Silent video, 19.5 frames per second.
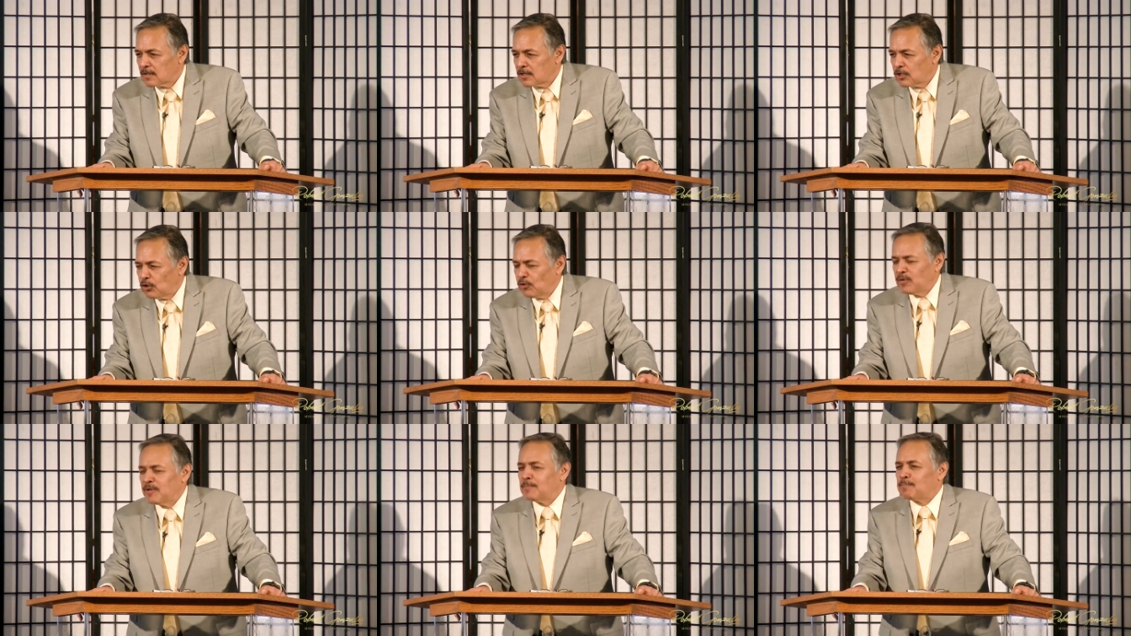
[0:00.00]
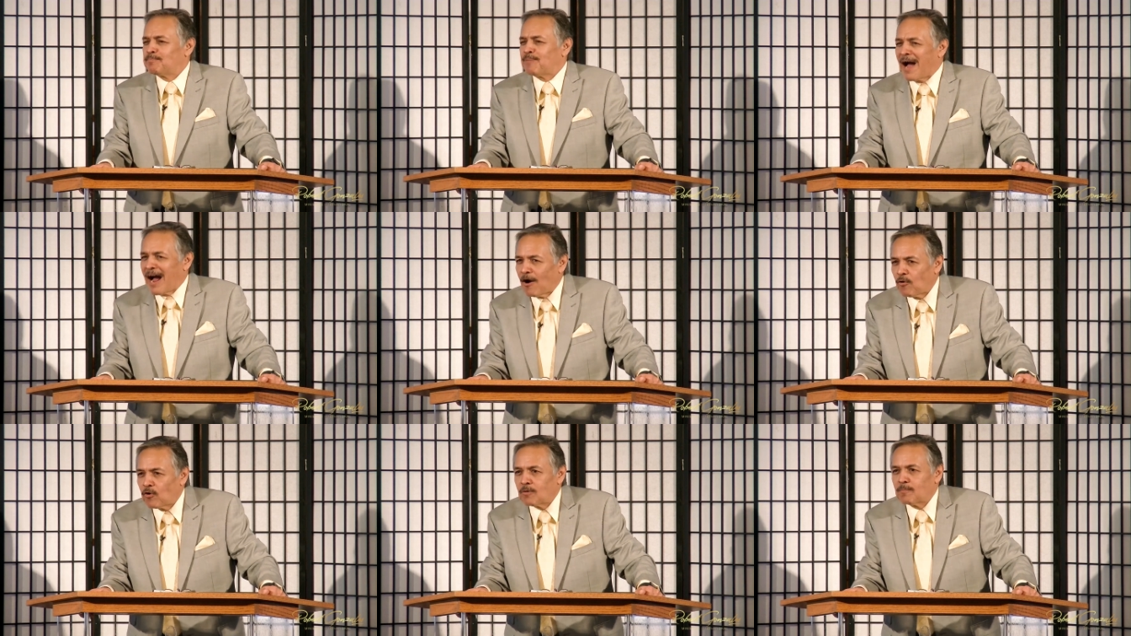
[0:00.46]
You're
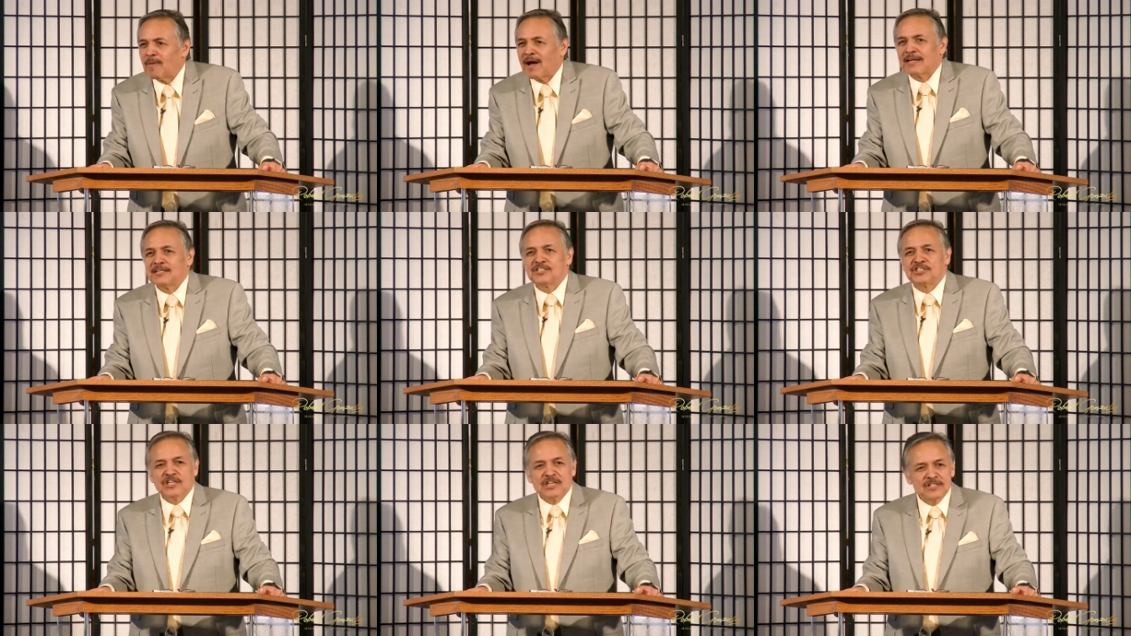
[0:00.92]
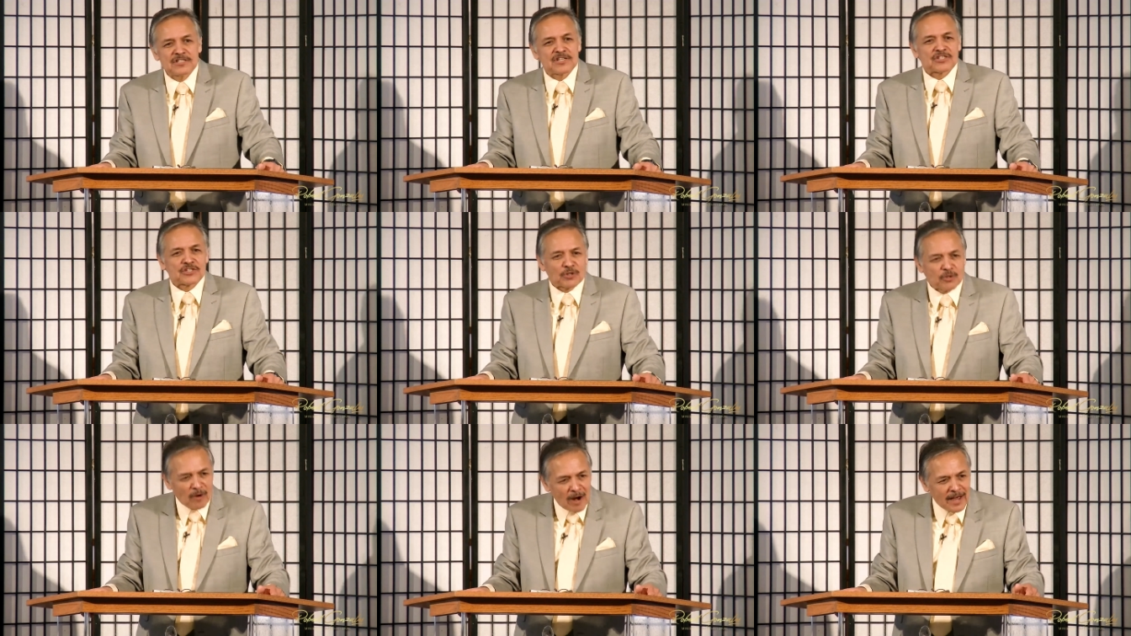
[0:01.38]
empowered by
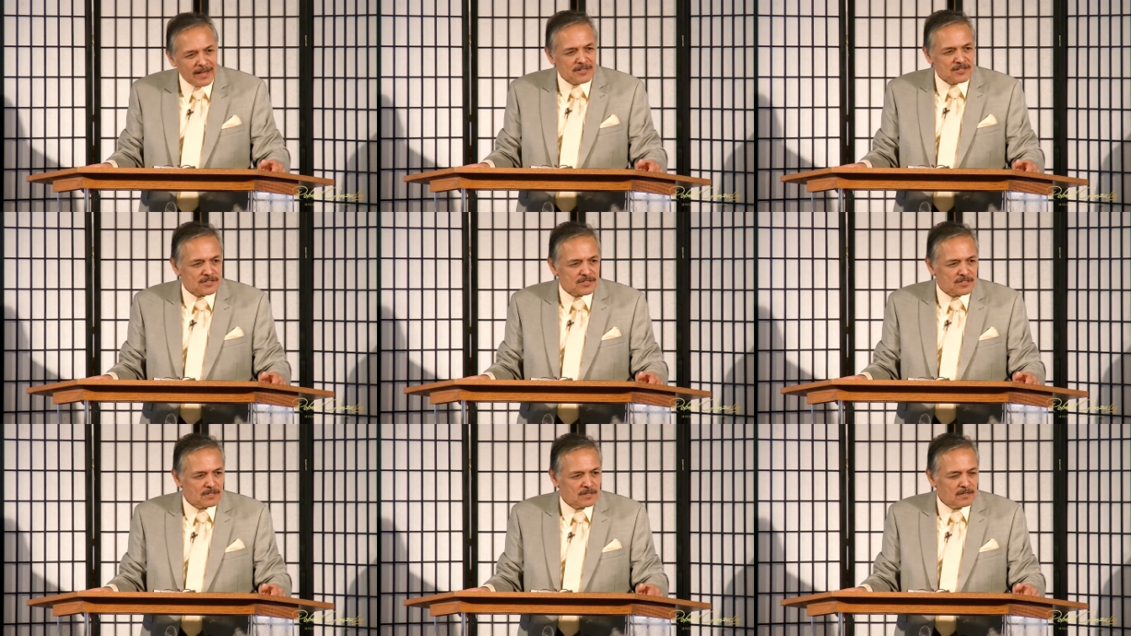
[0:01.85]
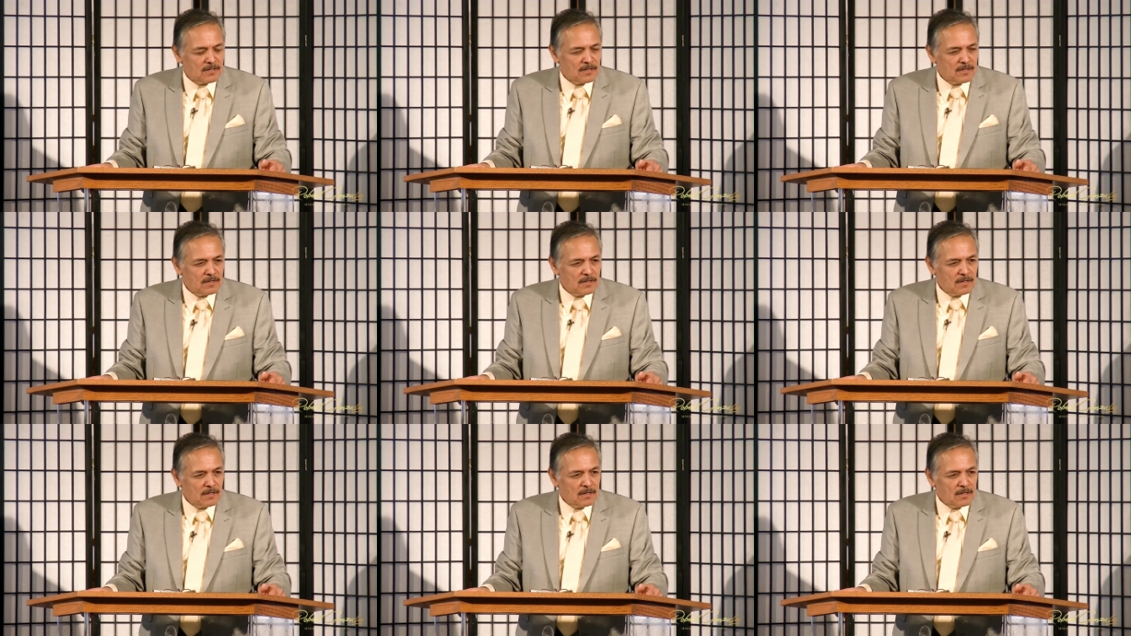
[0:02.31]
Jesus Christ.
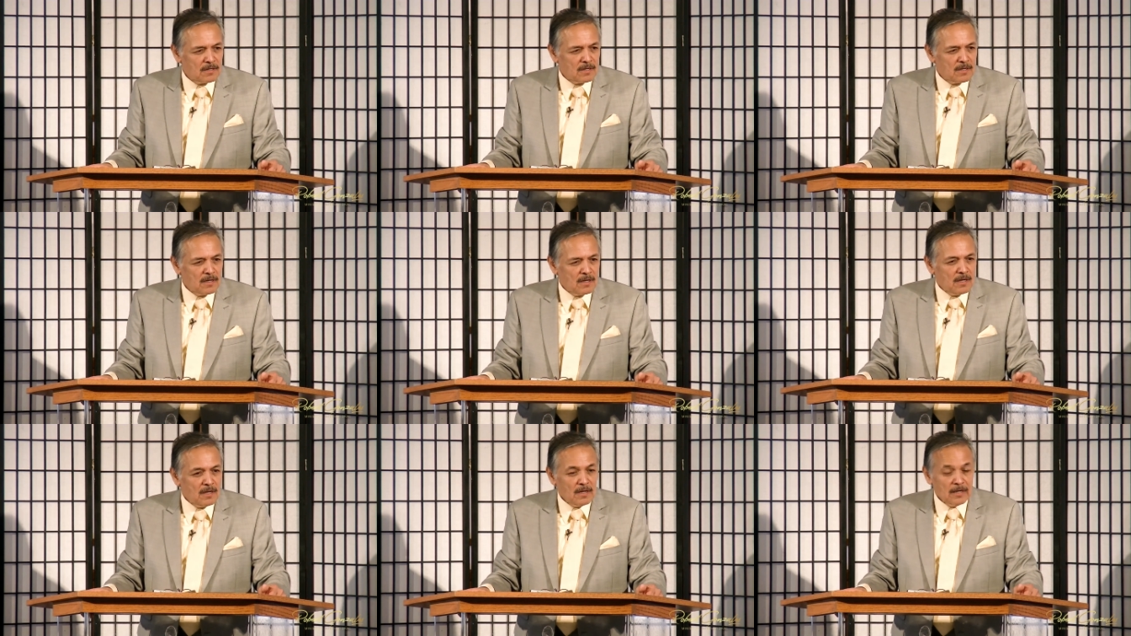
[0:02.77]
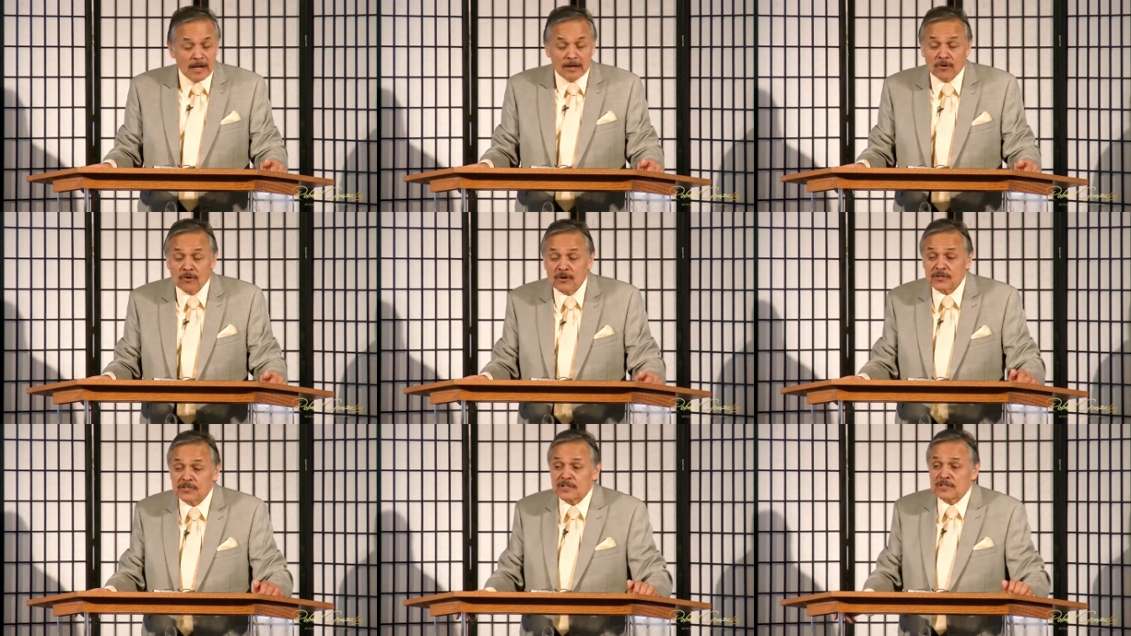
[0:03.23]
Now
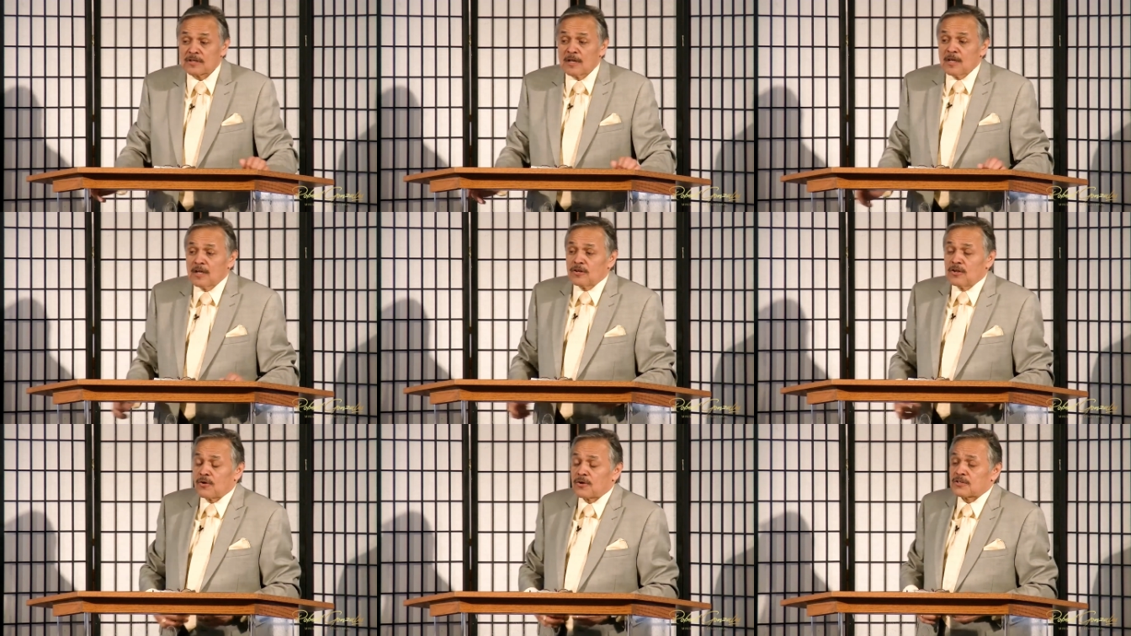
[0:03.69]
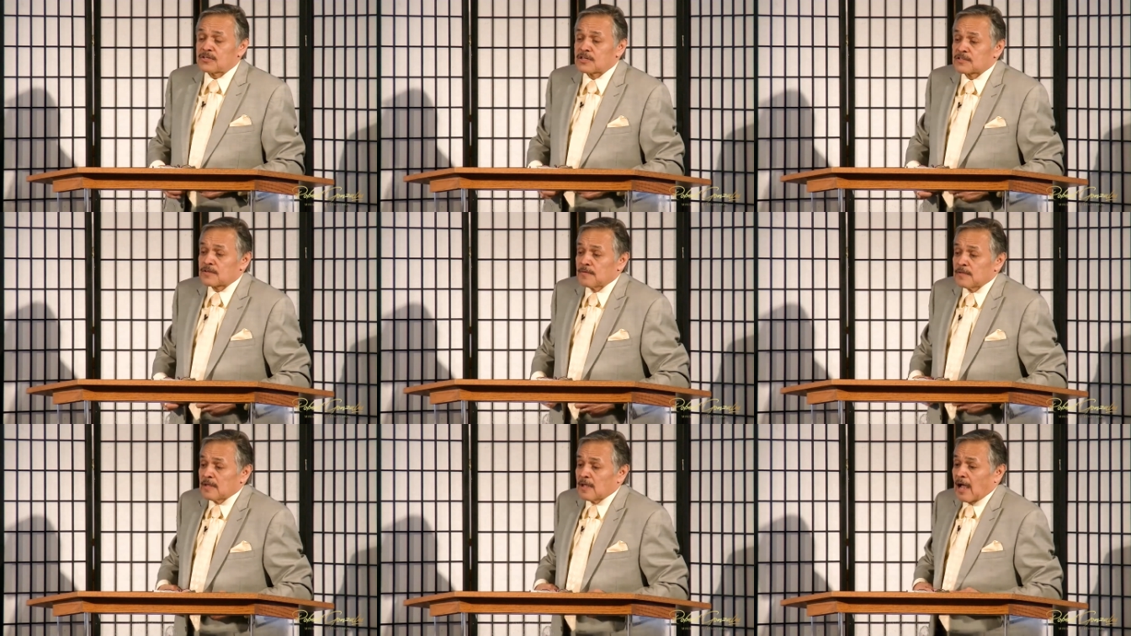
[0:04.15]
notice this.